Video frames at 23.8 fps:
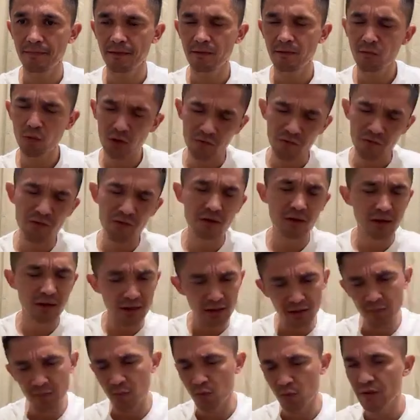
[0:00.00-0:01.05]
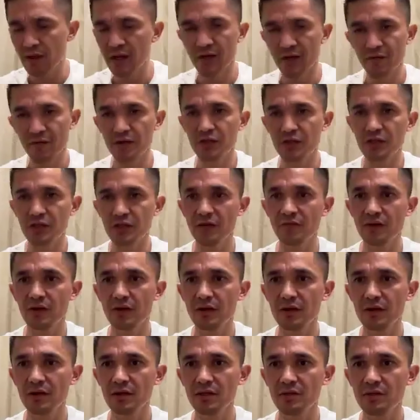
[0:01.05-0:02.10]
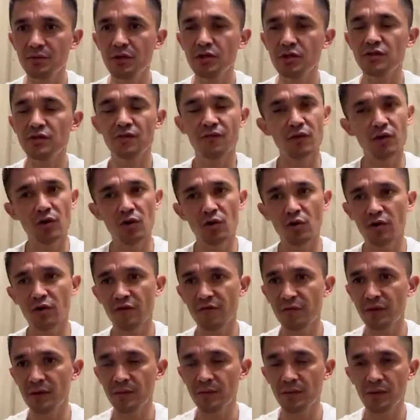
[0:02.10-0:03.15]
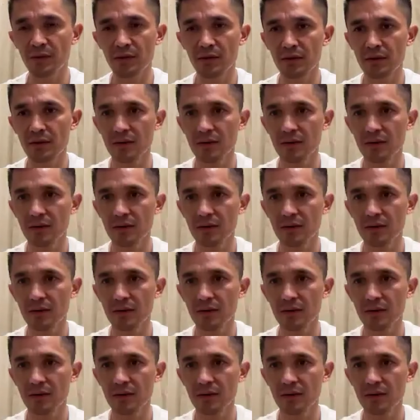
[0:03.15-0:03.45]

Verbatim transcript: Whatever little or more that I've achieved is because of a lot of people.